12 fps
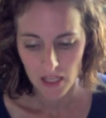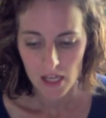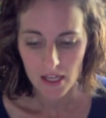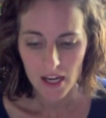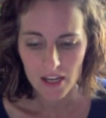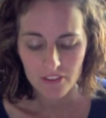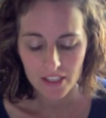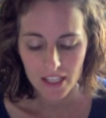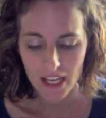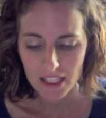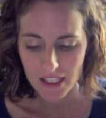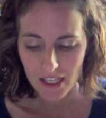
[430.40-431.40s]
Kind of like
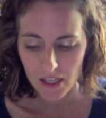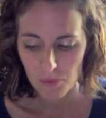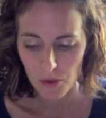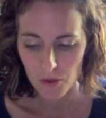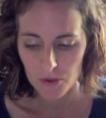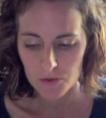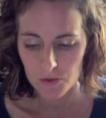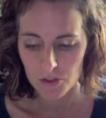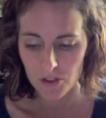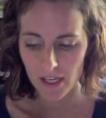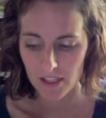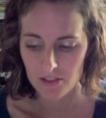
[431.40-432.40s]
any kind of post where
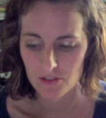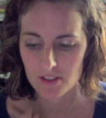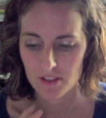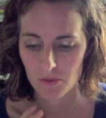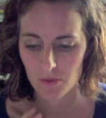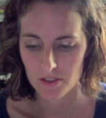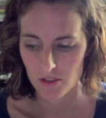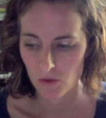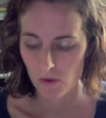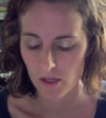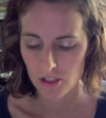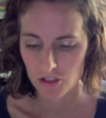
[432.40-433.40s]
you're answering someone's
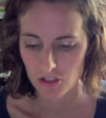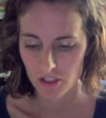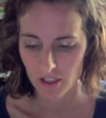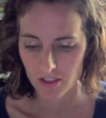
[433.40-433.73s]
question,